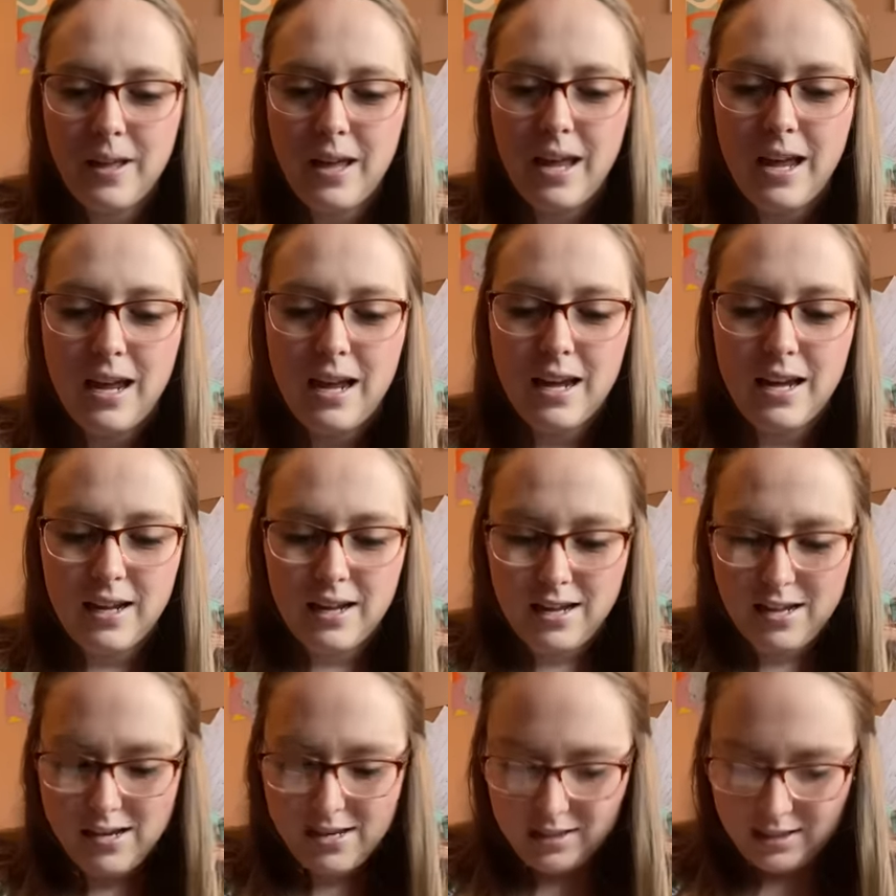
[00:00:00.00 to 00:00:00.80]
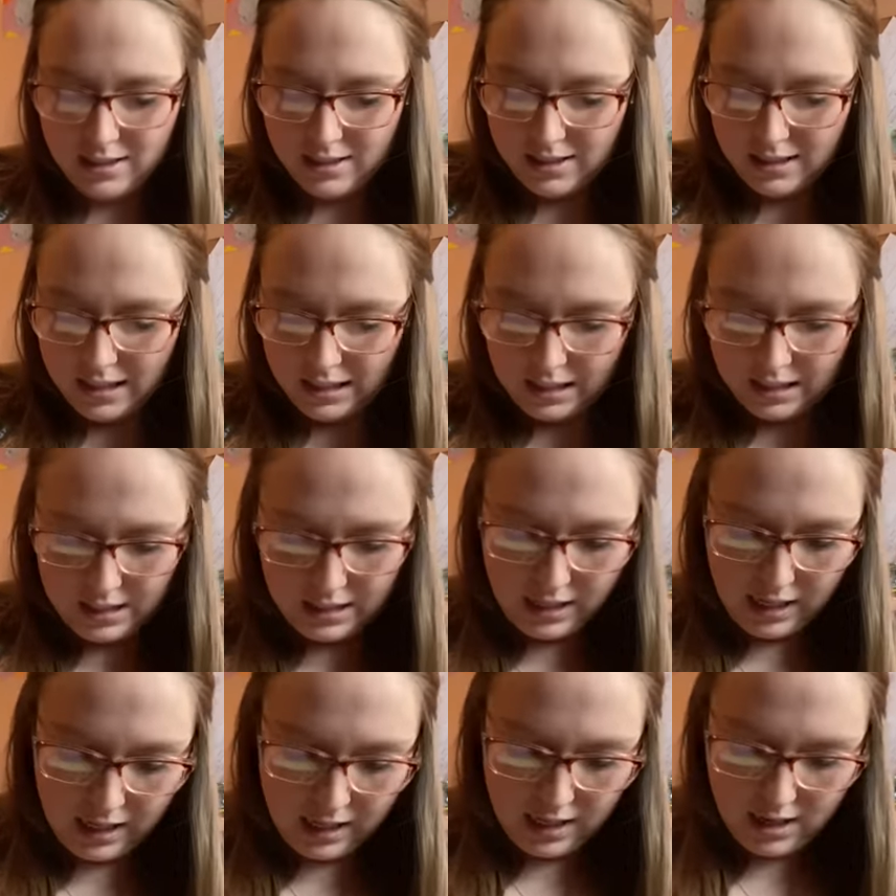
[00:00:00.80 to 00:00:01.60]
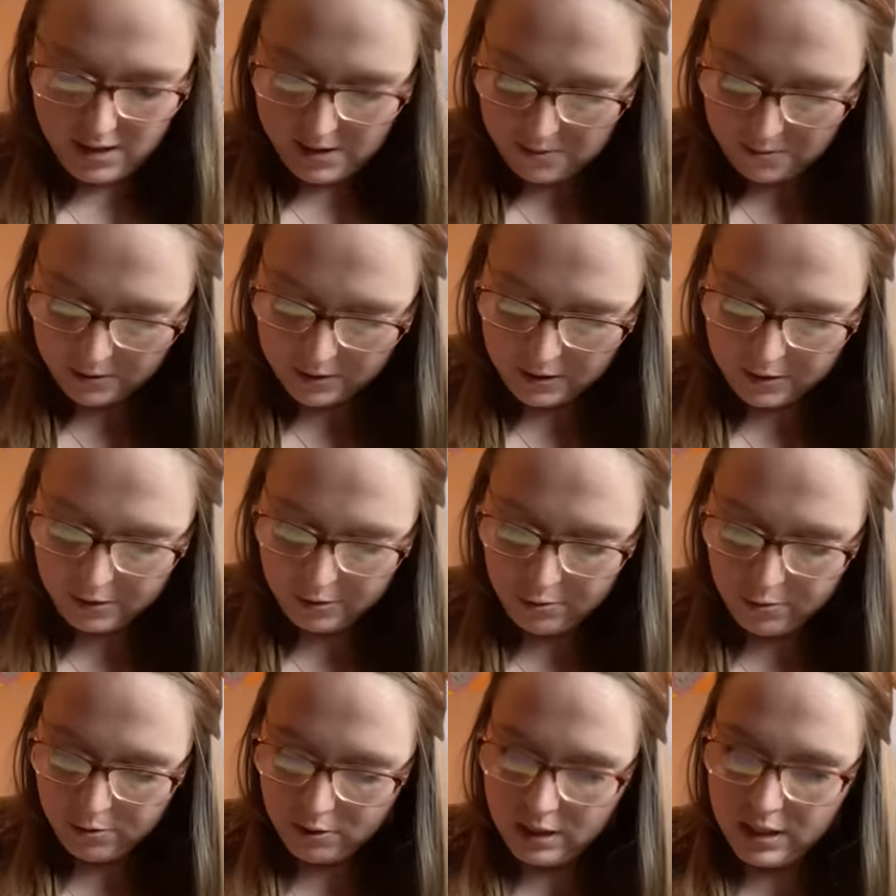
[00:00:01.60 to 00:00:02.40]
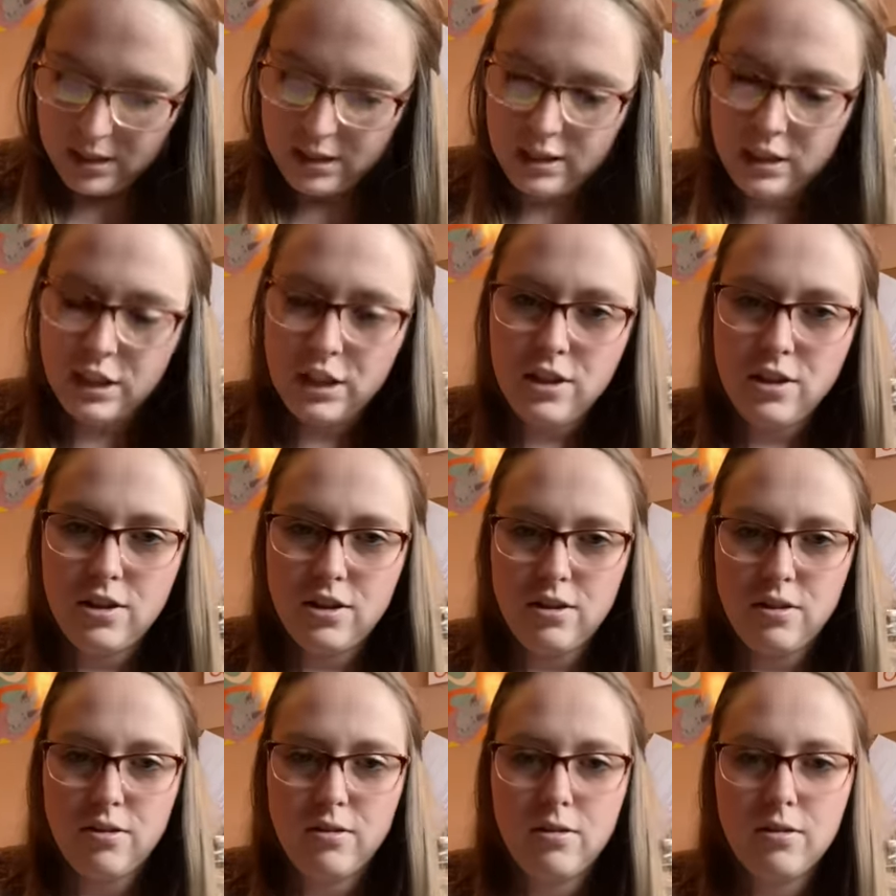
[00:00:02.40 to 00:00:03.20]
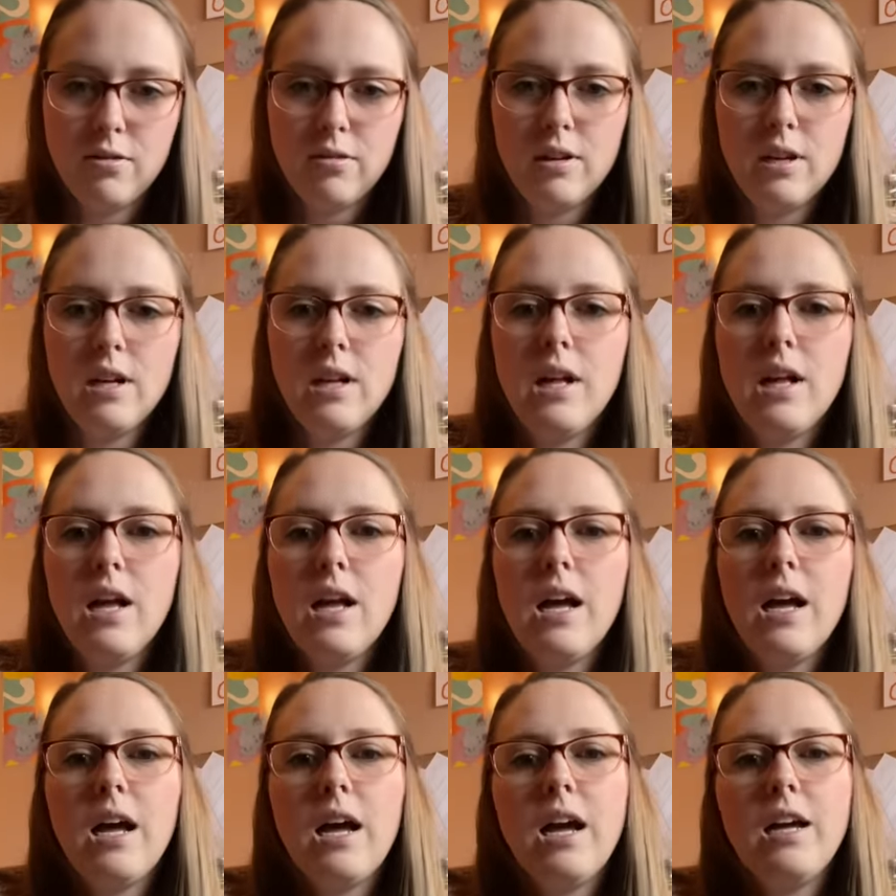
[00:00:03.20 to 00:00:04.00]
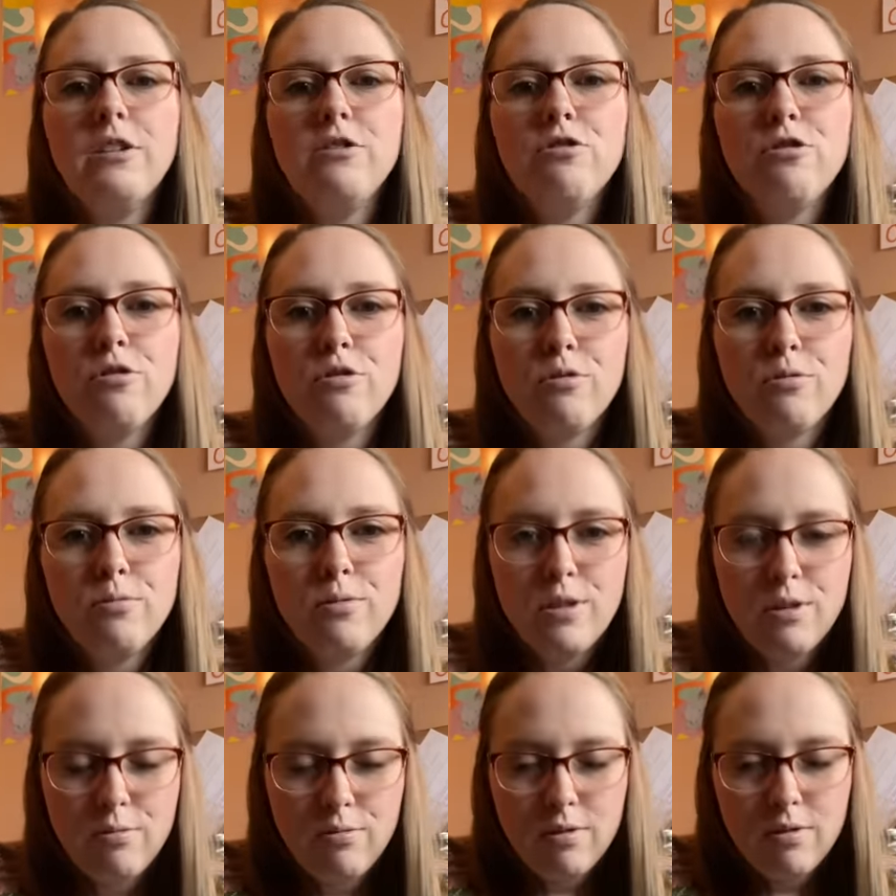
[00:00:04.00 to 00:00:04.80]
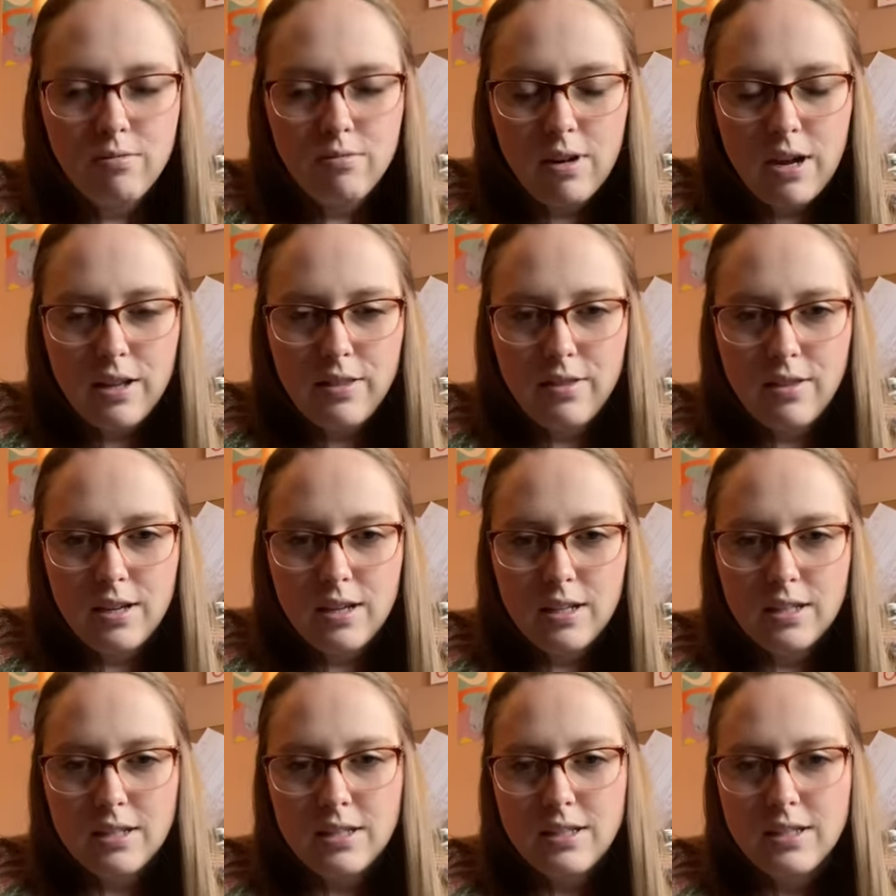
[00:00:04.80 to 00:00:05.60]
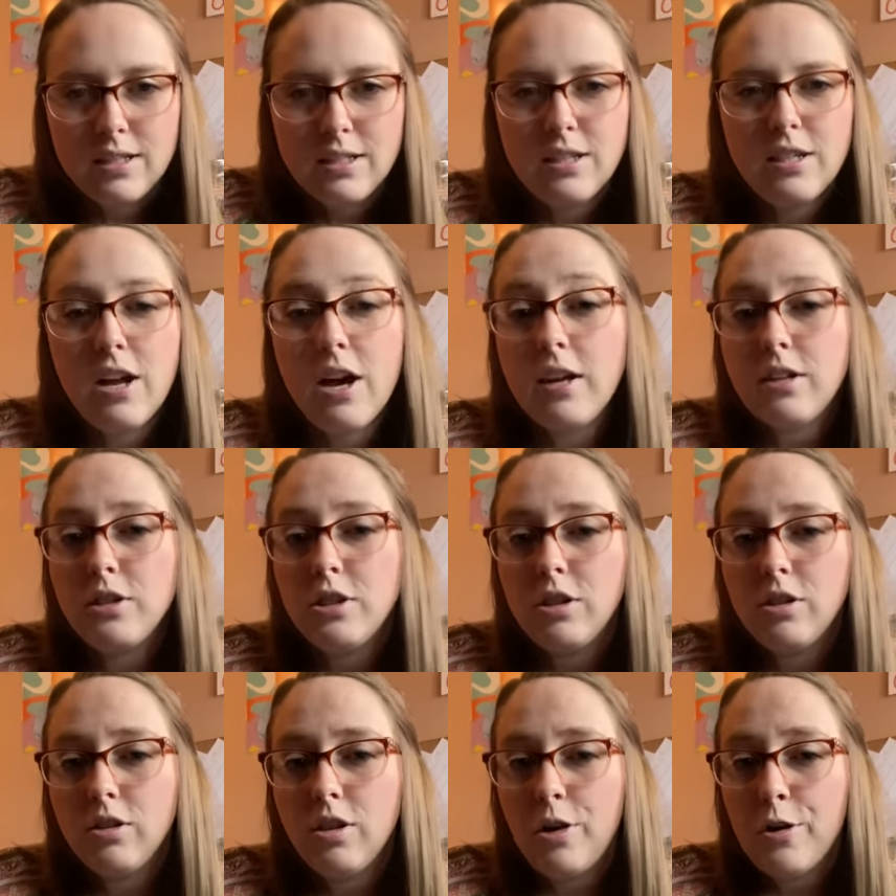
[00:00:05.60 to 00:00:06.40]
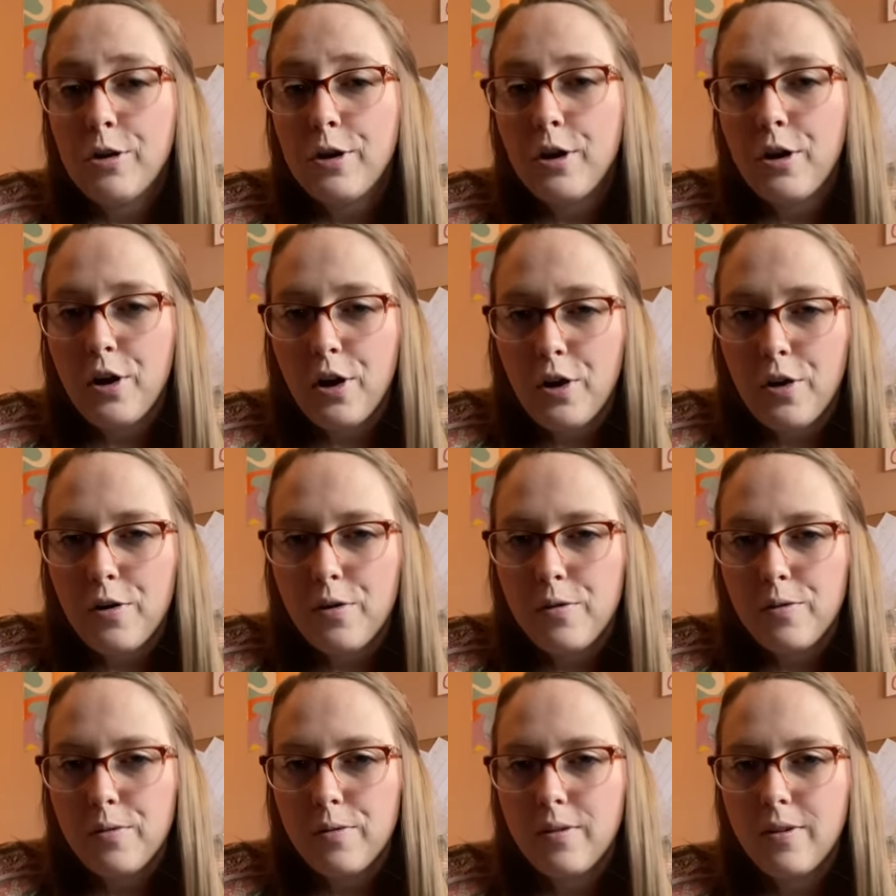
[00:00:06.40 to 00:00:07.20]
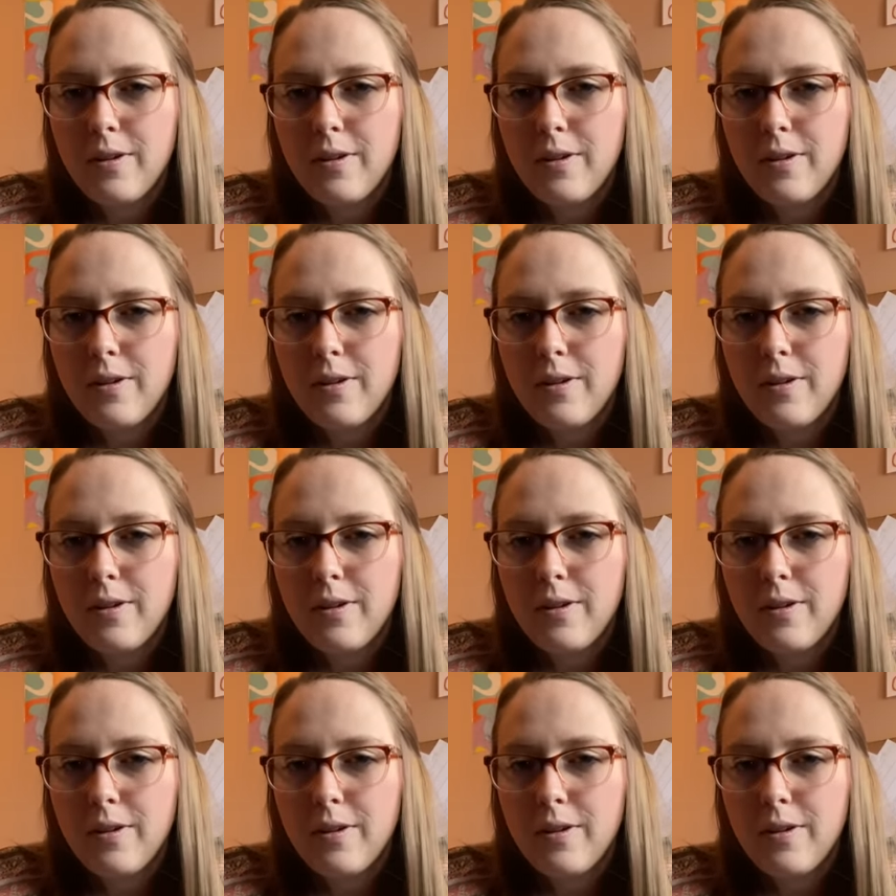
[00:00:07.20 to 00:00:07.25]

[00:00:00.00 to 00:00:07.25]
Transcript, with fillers: And today I want to read to you. I know that we read this not too long ago,